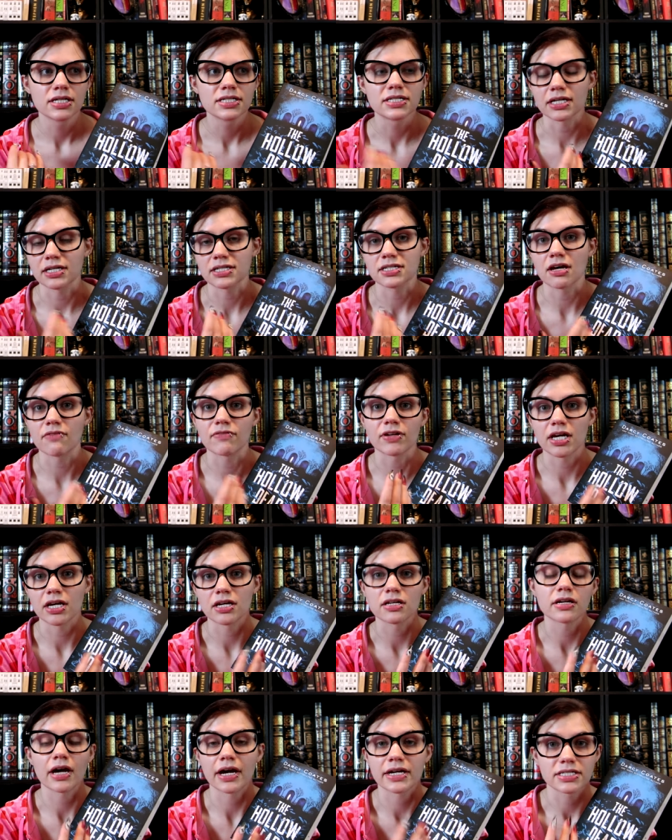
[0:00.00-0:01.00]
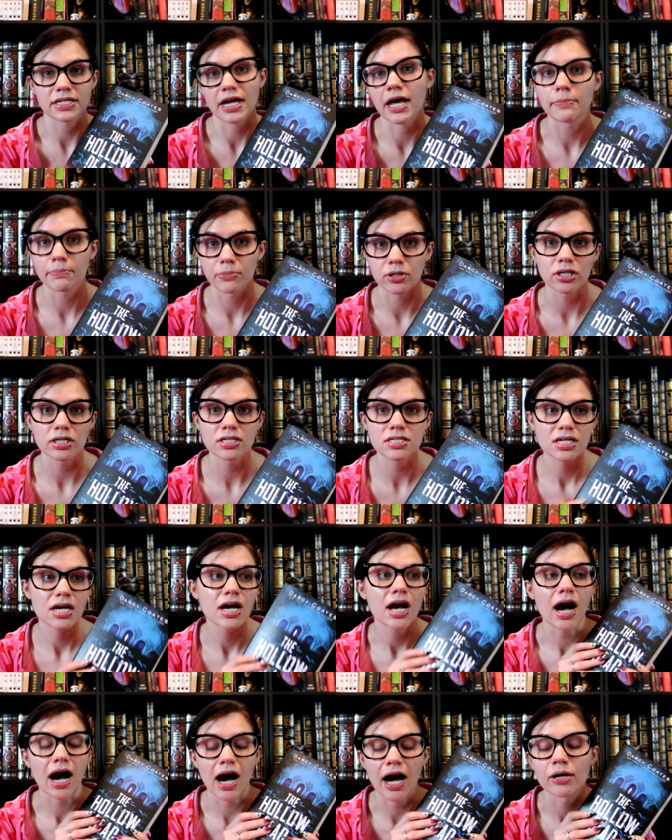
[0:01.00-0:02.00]
six, seven, eight, nine, ten books,
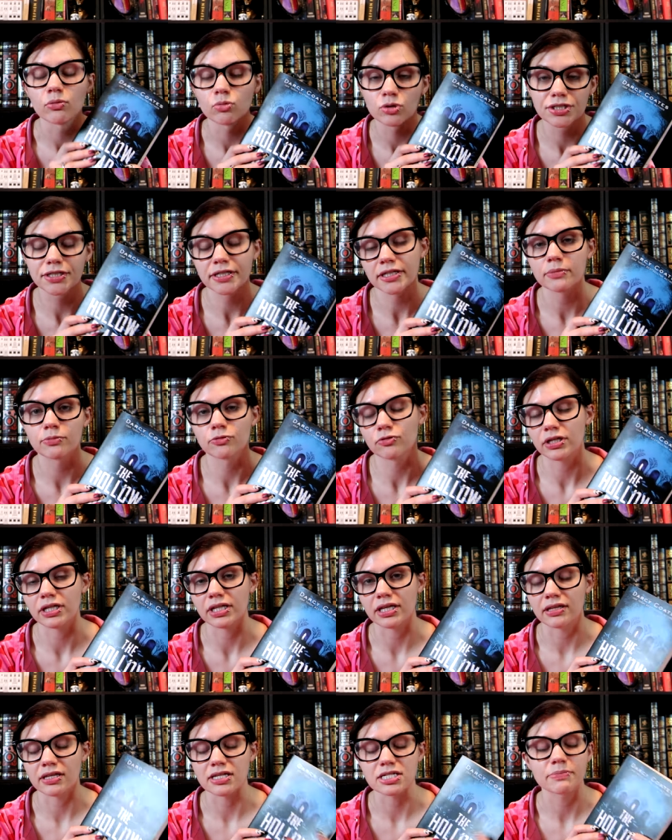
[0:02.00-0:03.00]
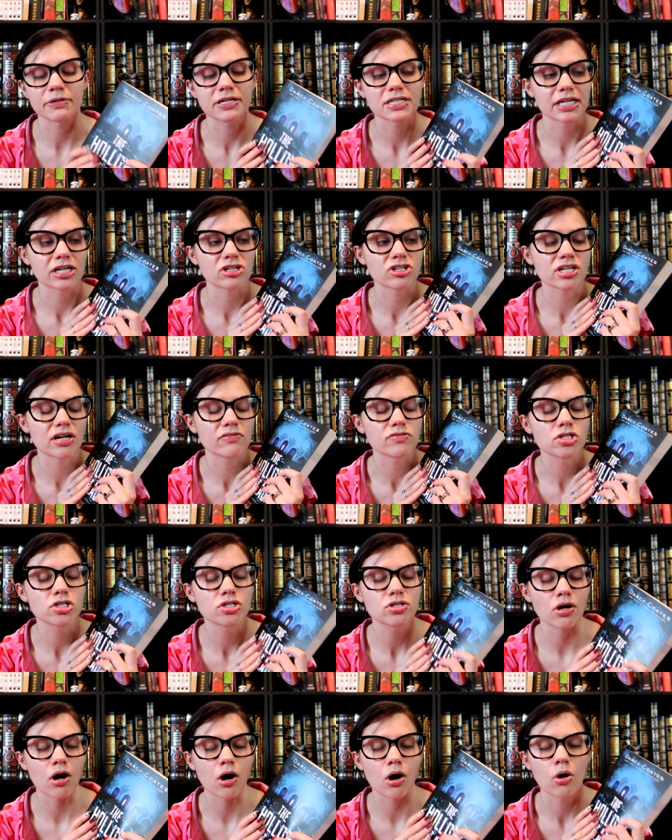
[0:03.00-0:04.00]
I would keep reading this because I just have
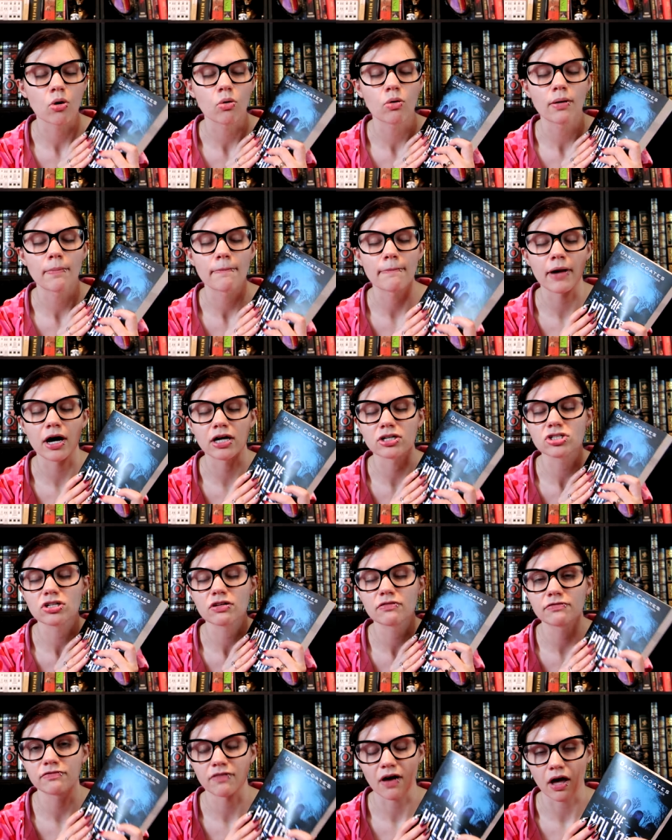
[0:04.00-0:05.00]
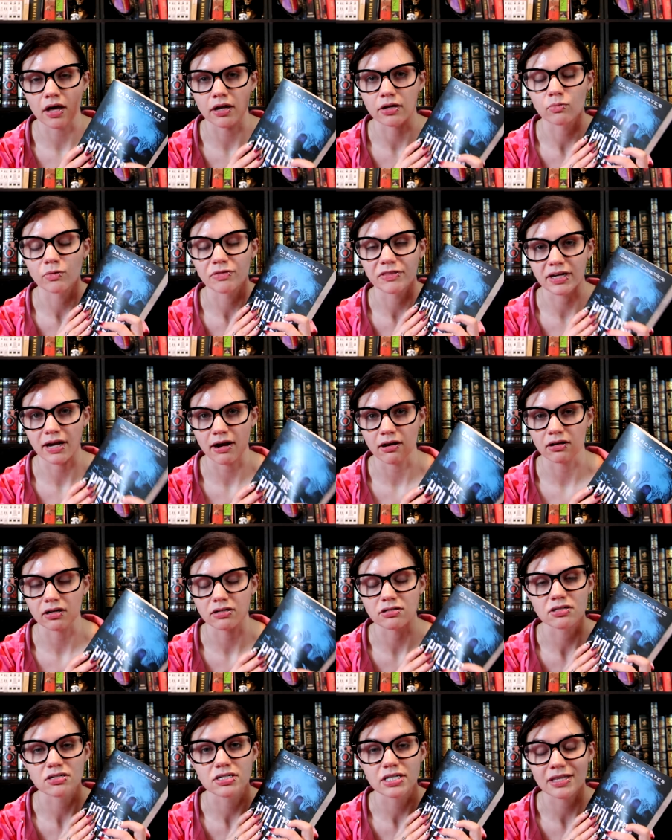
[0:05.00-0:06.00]
so much fun with the
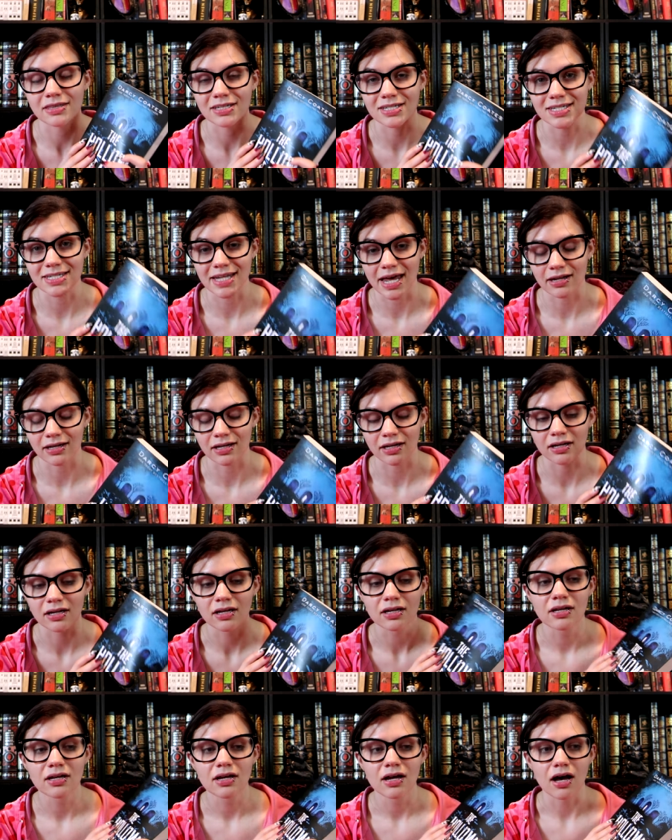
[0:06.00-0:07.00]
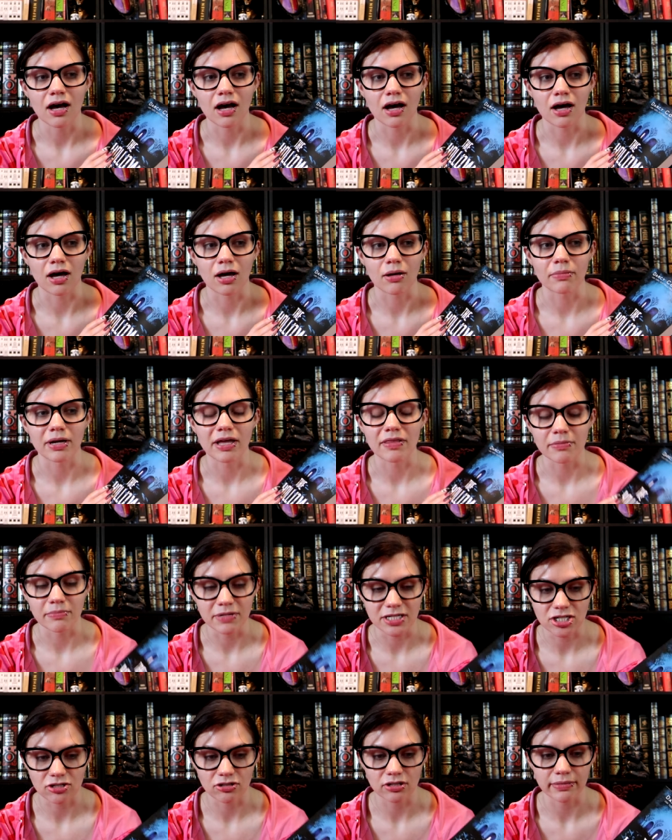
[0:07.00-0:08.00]
characters and the setting um, and the
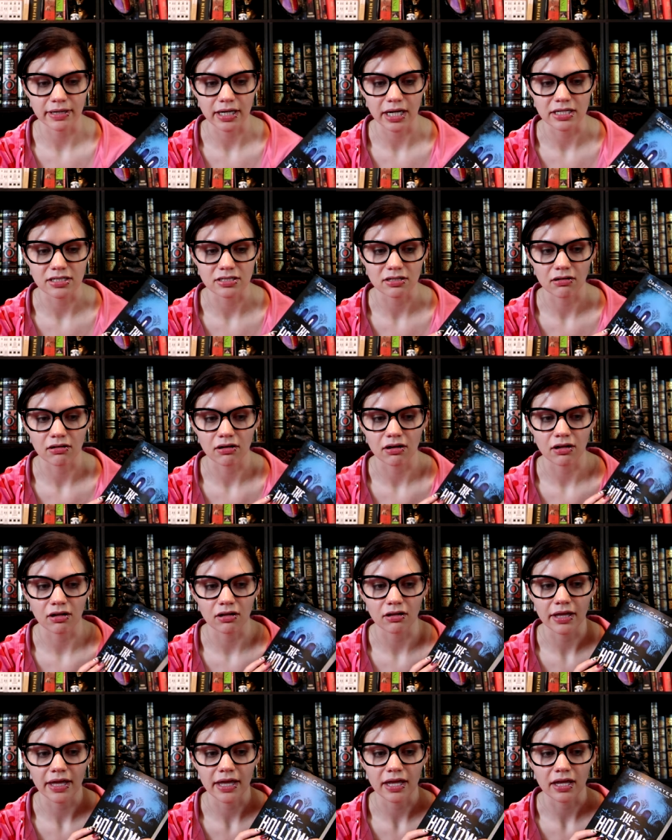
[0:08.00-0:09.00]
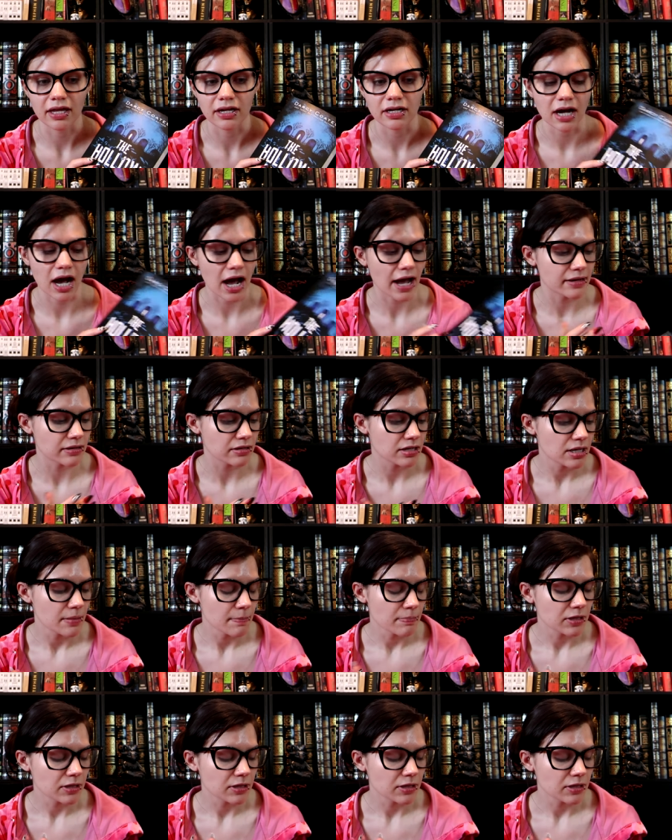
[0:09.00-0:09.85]
mystery behind it all. And I,